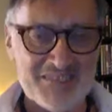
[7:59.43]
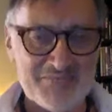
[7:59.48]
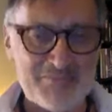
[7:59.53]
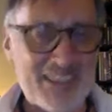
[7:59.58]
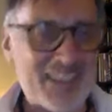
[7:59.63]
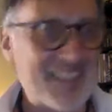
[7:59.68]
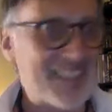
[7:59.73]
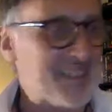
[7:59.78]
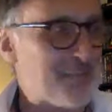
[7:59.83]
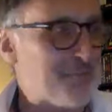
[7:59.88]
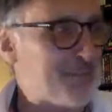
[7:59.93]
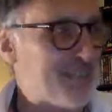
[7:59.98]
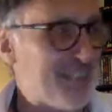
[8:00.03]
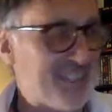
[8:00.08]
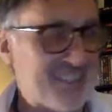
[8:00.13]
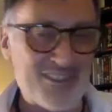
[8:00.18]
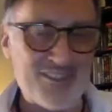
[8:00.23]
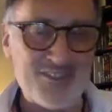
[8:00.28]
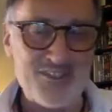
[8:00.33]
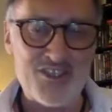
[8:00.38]
playing the
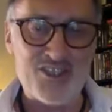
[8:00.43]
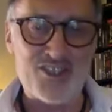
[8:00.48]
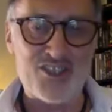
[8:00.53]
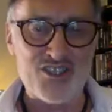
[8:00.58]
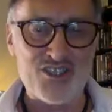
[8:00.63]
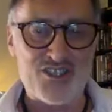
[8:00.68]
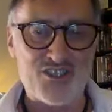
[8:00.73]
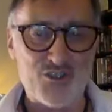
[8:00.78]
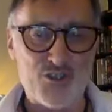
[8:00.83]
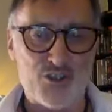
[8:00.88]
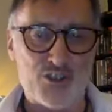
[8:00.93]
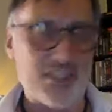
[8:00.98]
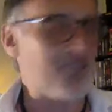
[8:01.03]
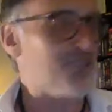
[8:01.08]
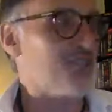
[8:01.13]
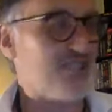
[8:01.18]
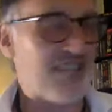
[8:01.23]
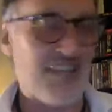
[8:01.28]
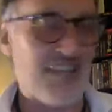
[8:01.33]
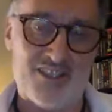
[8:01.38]
piano is just not
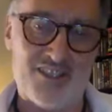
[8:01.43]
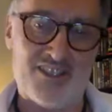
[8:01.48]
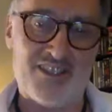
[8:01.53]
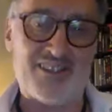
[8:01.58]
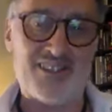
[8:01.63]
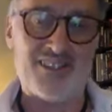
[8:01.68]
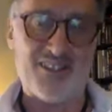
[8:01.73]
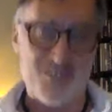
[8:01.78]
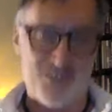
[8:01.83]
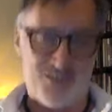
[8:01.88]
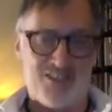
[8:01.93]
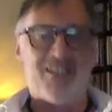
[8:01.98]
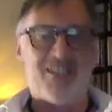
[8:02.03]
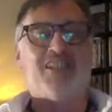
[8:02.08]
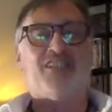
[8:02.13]
as sexy as